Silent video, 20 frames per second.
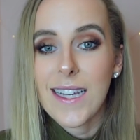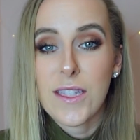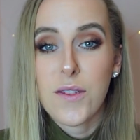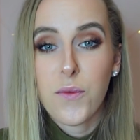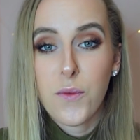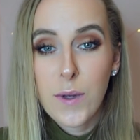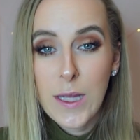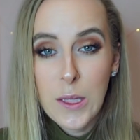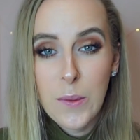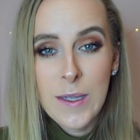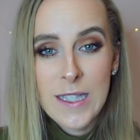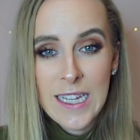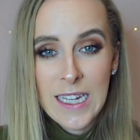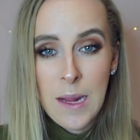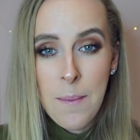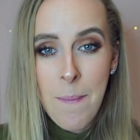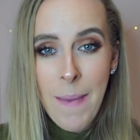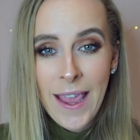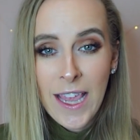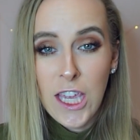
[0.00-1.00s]
That's really what's going
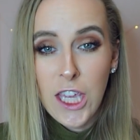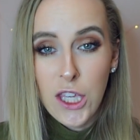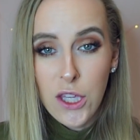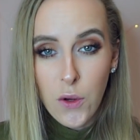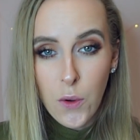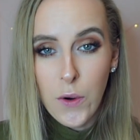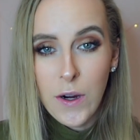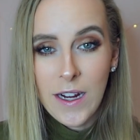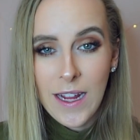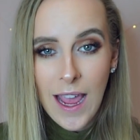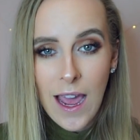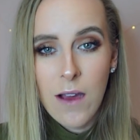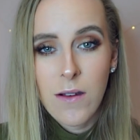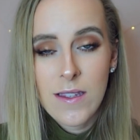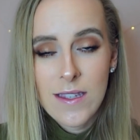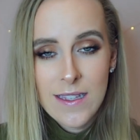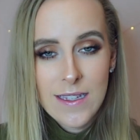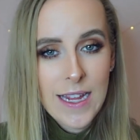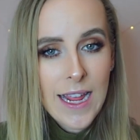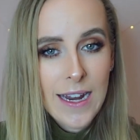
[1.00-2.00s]
to make your account
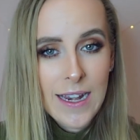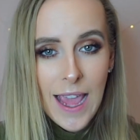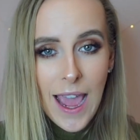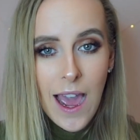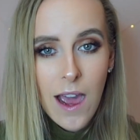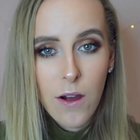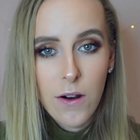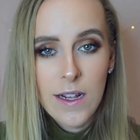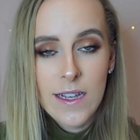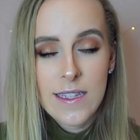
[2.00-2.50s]
stand out,